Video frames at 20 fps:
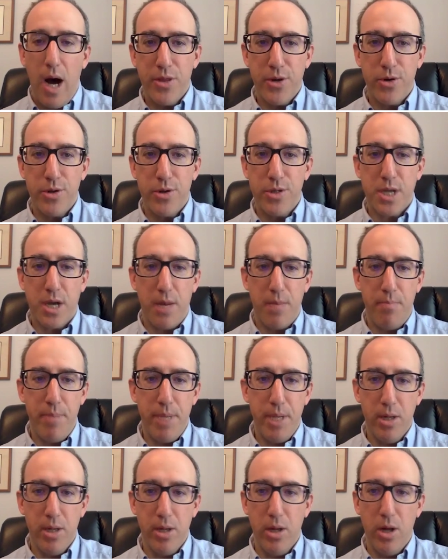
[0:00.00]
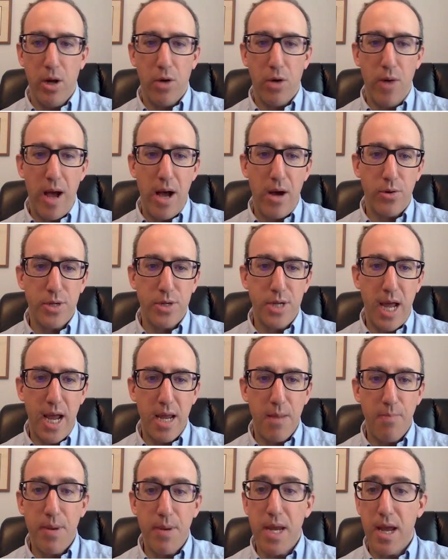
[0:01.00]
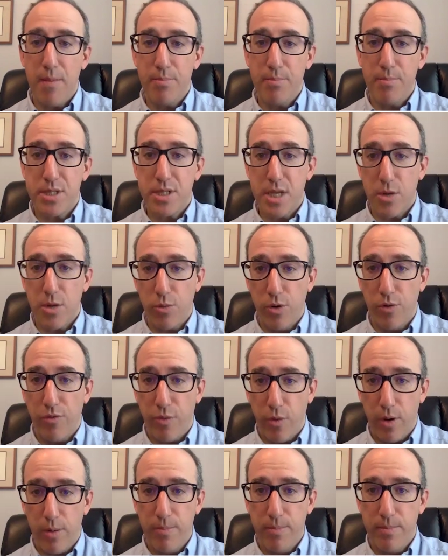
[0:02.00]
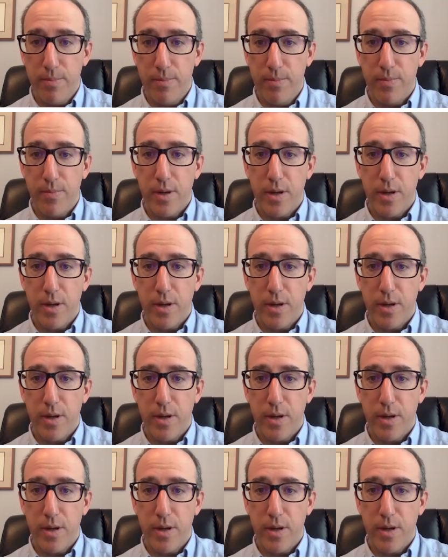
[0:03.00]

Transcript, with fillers: there's a bill around APMC reform,